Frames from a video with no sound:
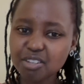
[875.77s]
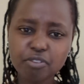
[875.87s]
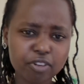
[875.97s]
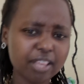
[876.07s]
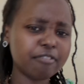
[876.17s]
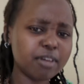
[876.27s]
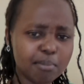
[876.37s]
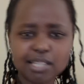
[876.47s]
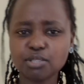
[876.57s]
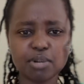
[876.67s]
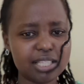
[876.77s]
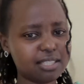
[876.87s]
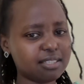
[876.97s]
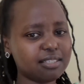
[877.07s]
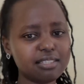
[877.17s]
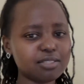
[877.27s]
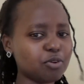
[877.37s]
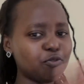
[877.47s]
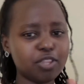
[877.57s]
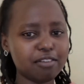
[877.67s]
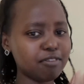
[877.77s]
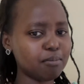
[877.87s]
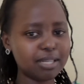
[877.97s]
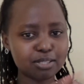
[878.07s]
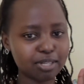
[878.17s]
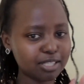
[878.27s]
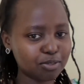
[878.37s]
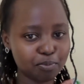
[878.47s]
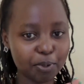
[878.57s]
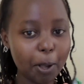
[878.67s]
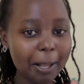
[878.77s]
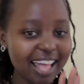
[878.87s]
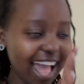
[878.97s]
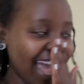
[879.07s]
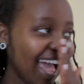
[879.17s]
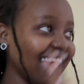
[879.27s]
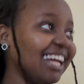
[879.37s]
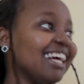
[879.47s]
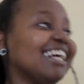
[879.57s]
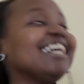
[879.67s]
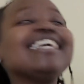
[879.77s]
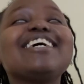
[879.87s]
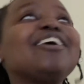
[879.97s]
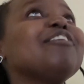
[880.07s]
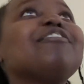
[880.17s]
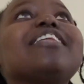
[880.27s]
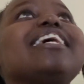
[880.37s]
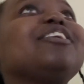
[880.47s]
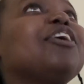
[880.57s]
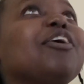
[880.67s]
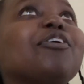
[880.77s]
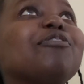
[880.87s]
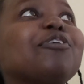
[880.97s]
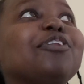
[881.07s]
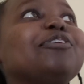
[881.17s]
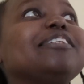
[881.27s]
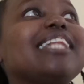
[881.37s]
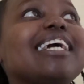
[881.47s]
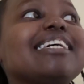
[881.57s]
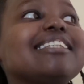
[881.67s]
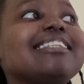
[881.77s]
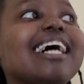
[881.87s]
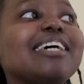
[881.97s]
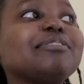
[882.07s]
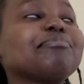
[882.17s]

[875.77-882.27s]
Go for the famous ones. Just go for the famous ones, to be honest. Don't go for those like that.